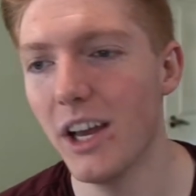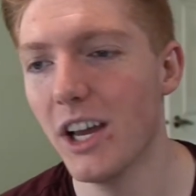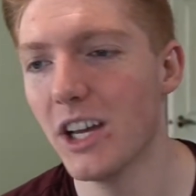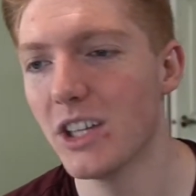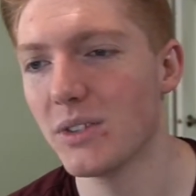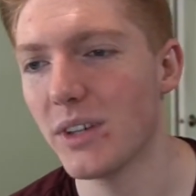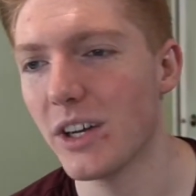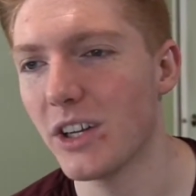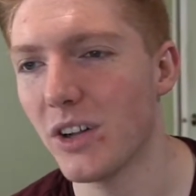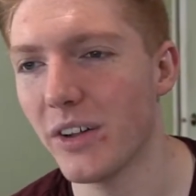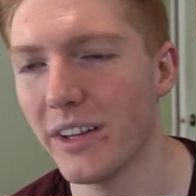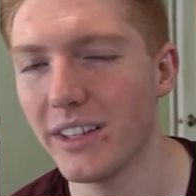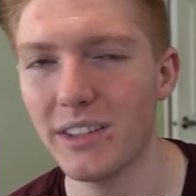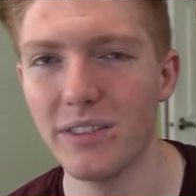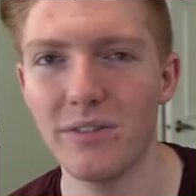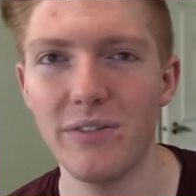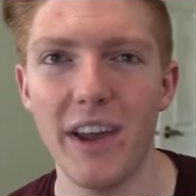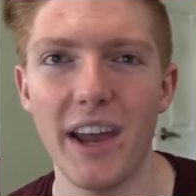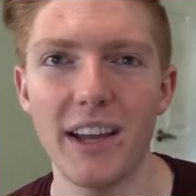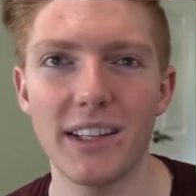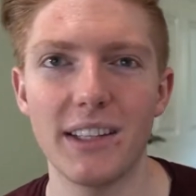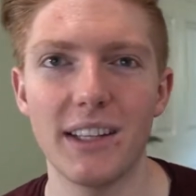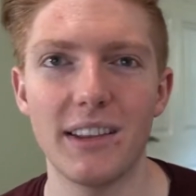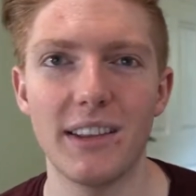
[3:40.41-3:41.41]
So I don't like the
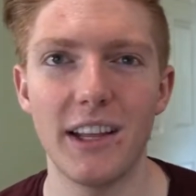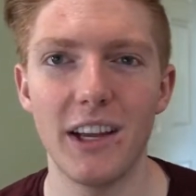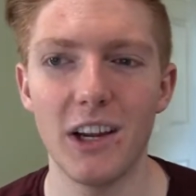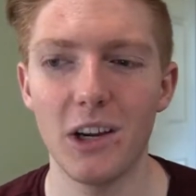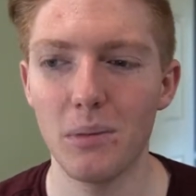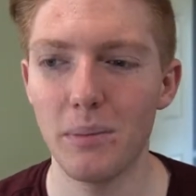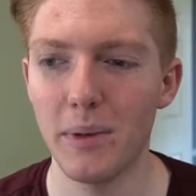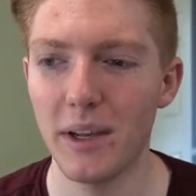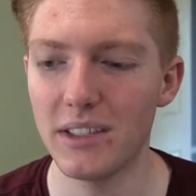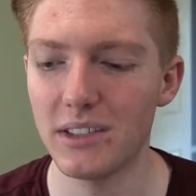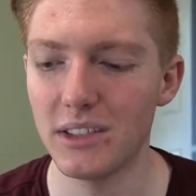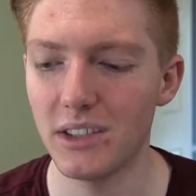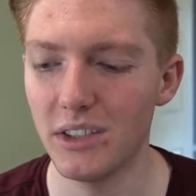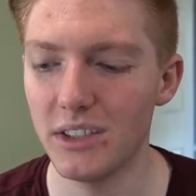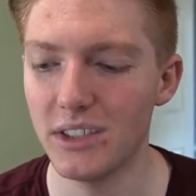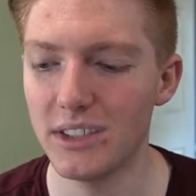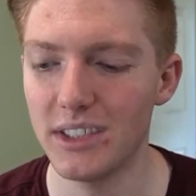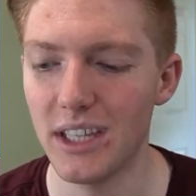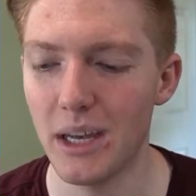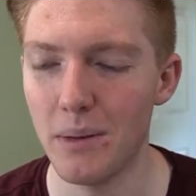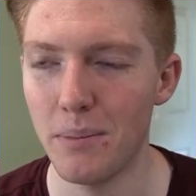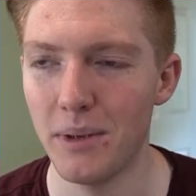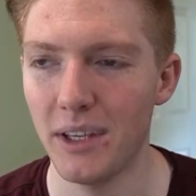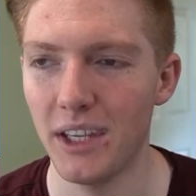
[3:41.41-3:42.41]
fact that they're basically
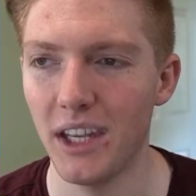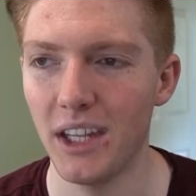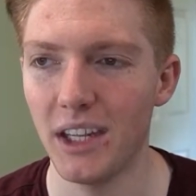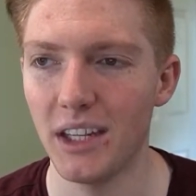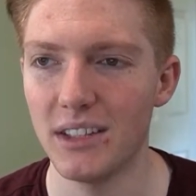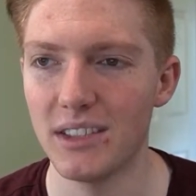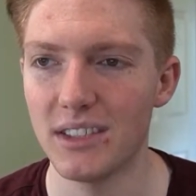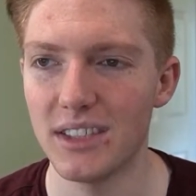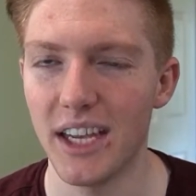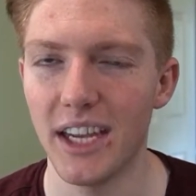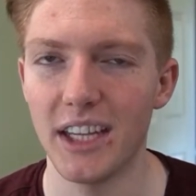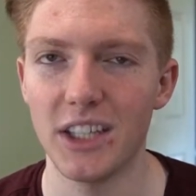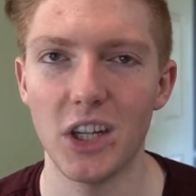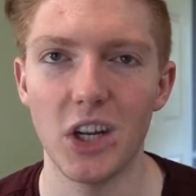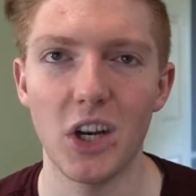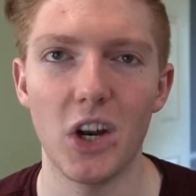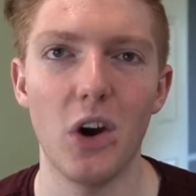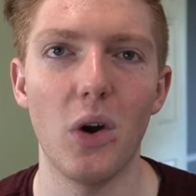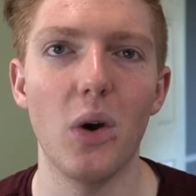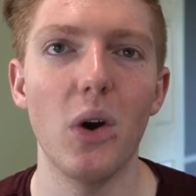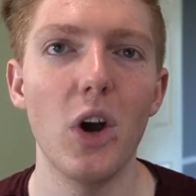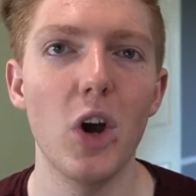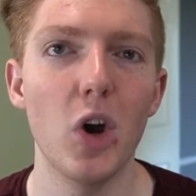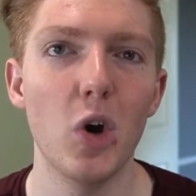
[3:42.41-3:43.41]
stepping in and saying,
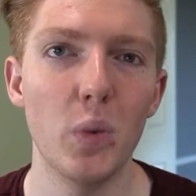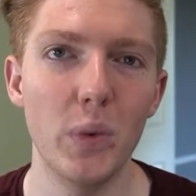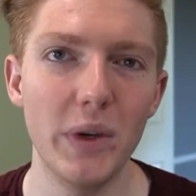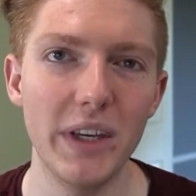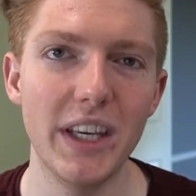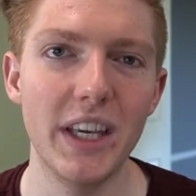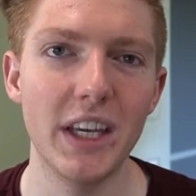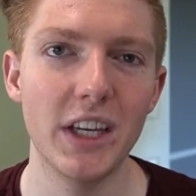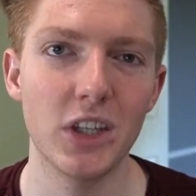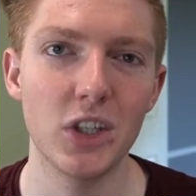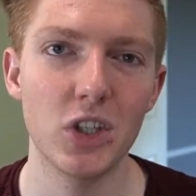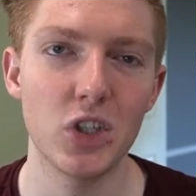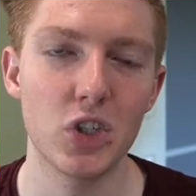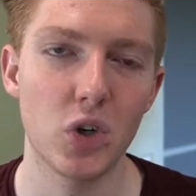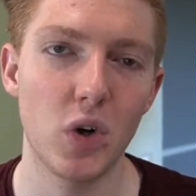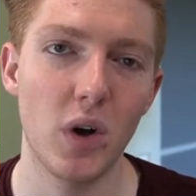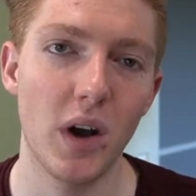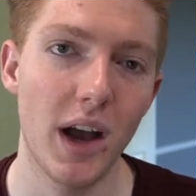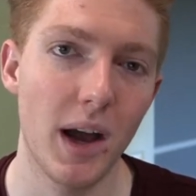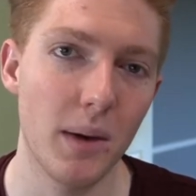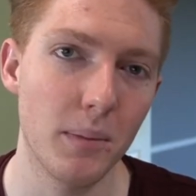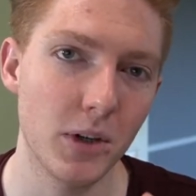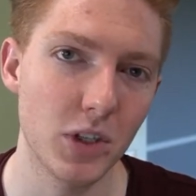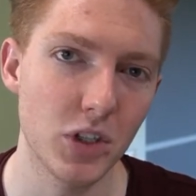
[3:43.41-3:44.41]
no, we can control
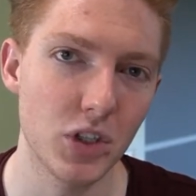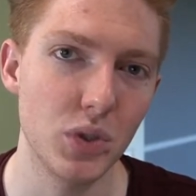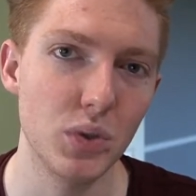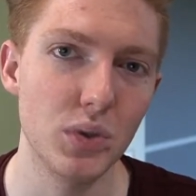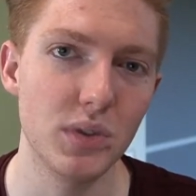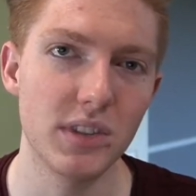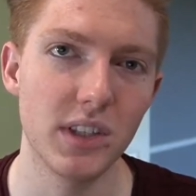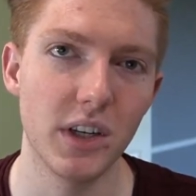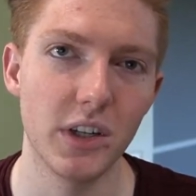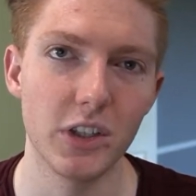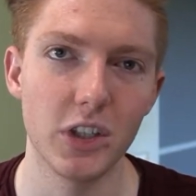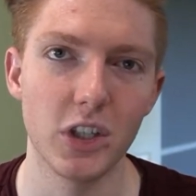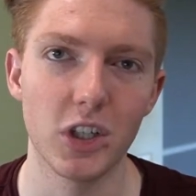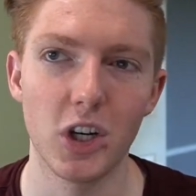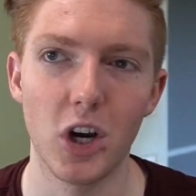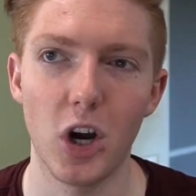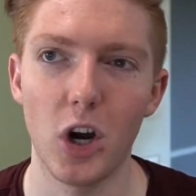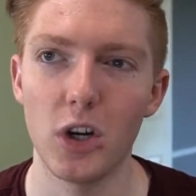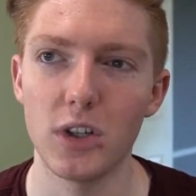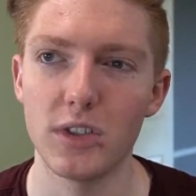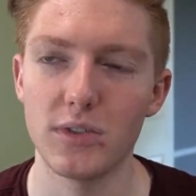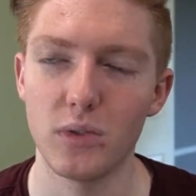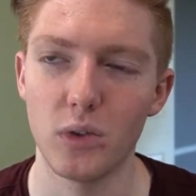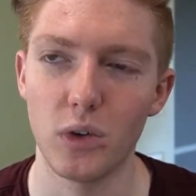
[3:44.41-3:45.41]
how much you sell your
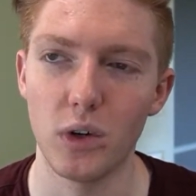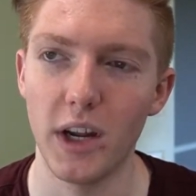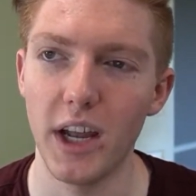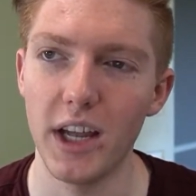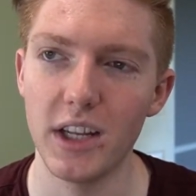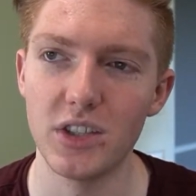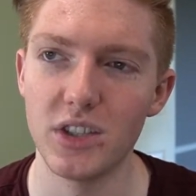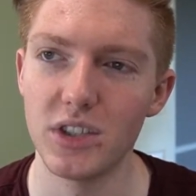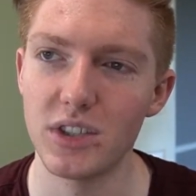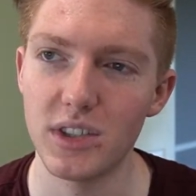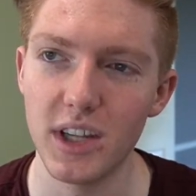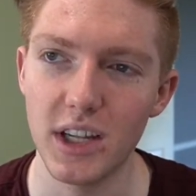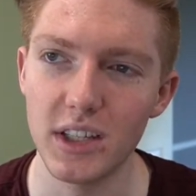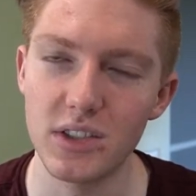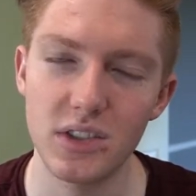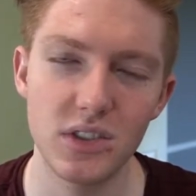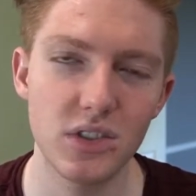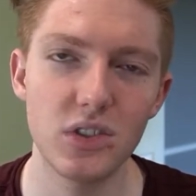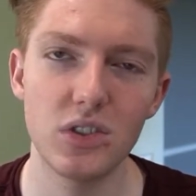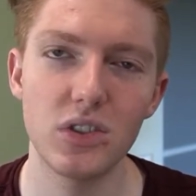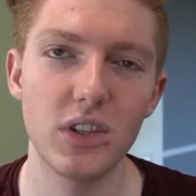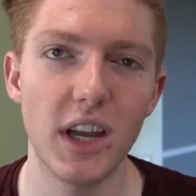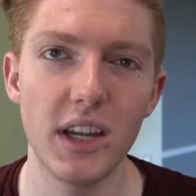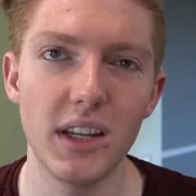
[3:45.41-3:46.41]
cards for.
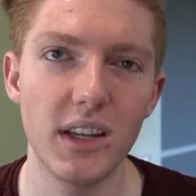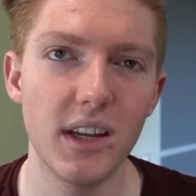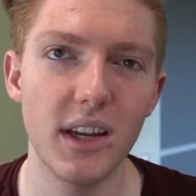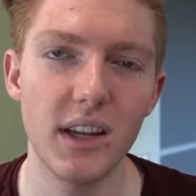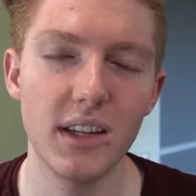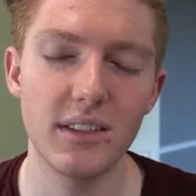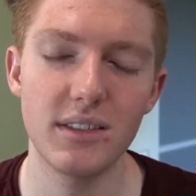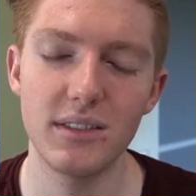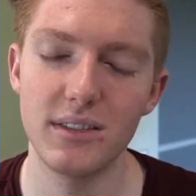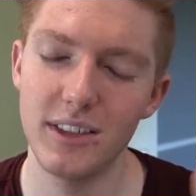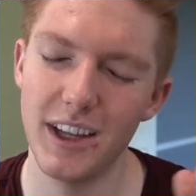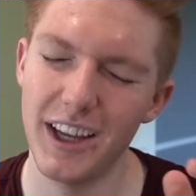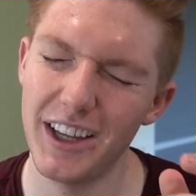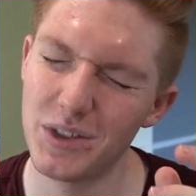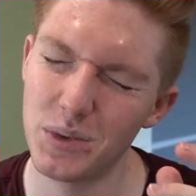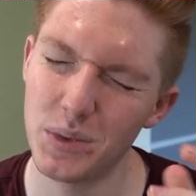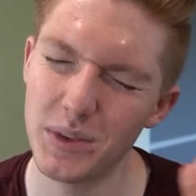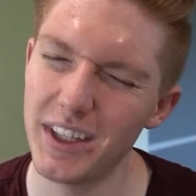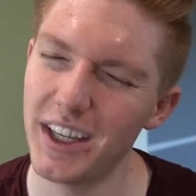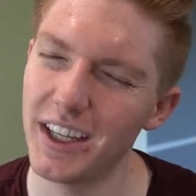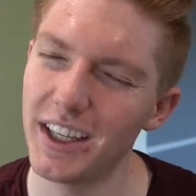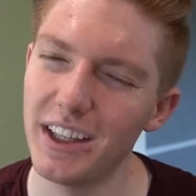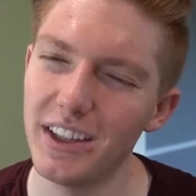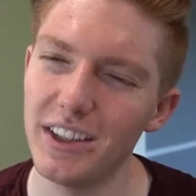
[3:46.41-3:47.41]
It's
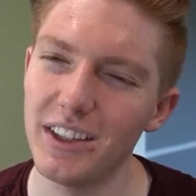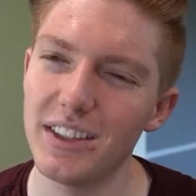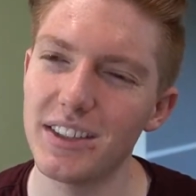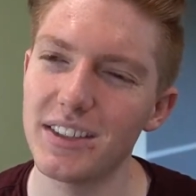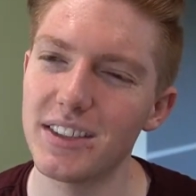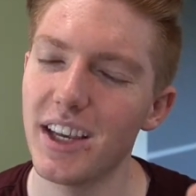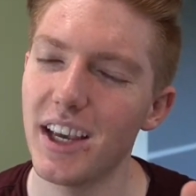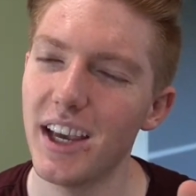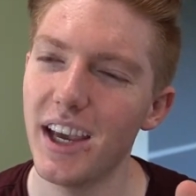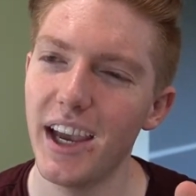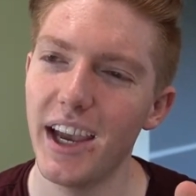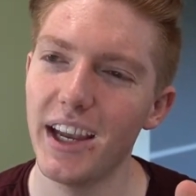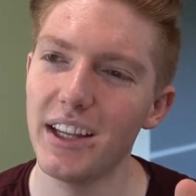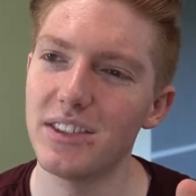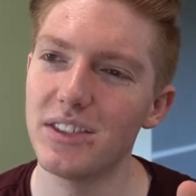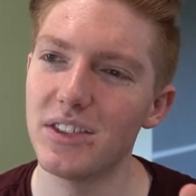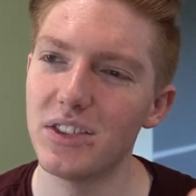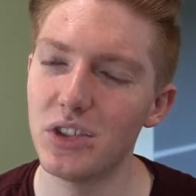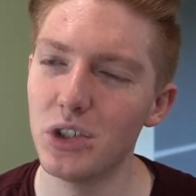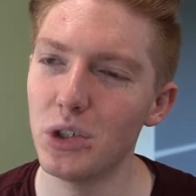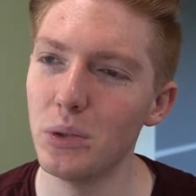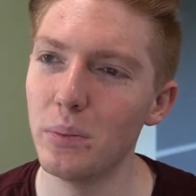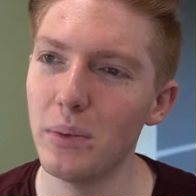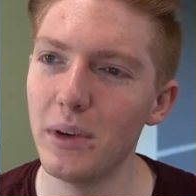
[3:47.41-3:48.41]
ridiculous, it's
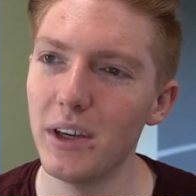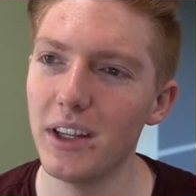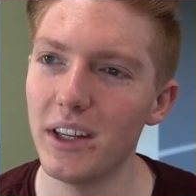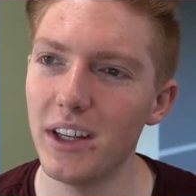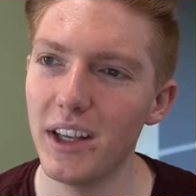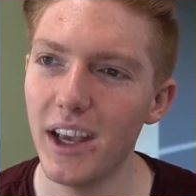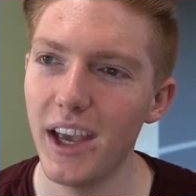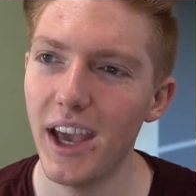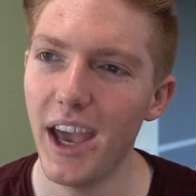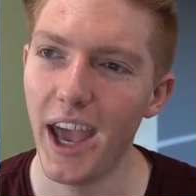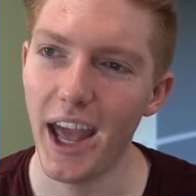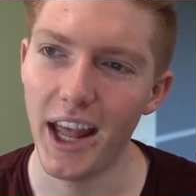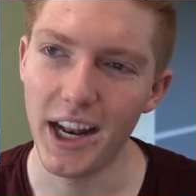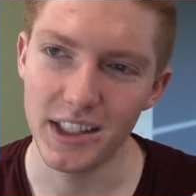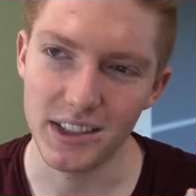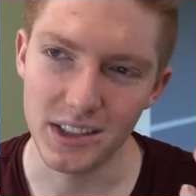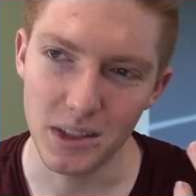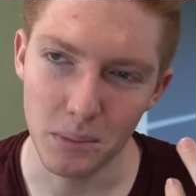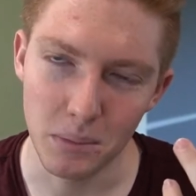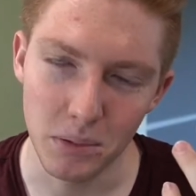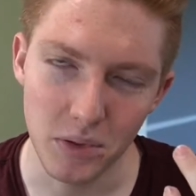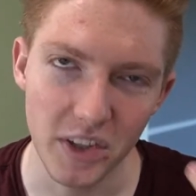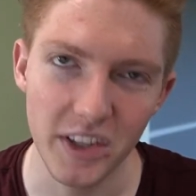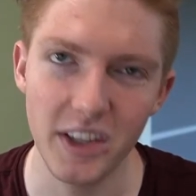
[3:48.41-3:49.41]
stupid, and it's
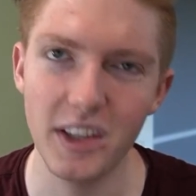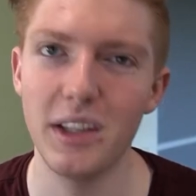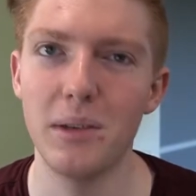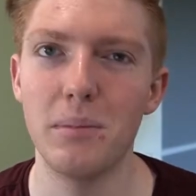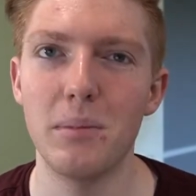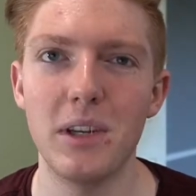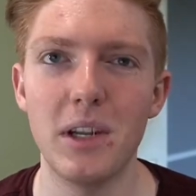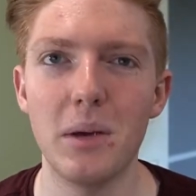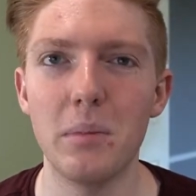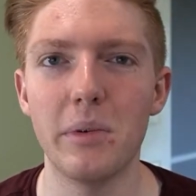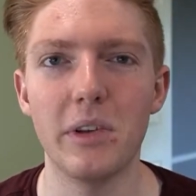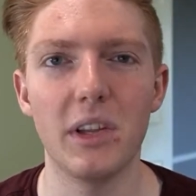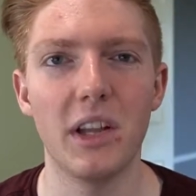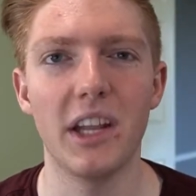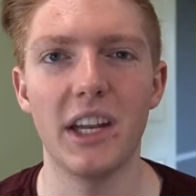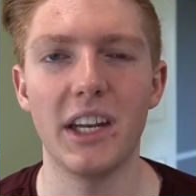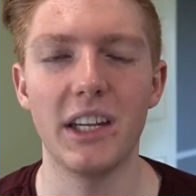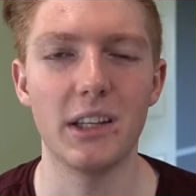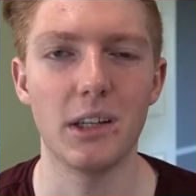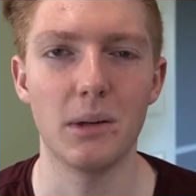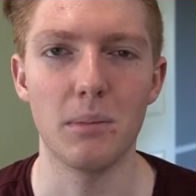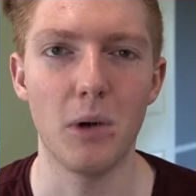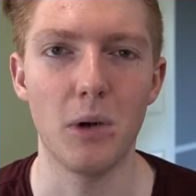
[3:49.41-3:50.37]
completely manipulating their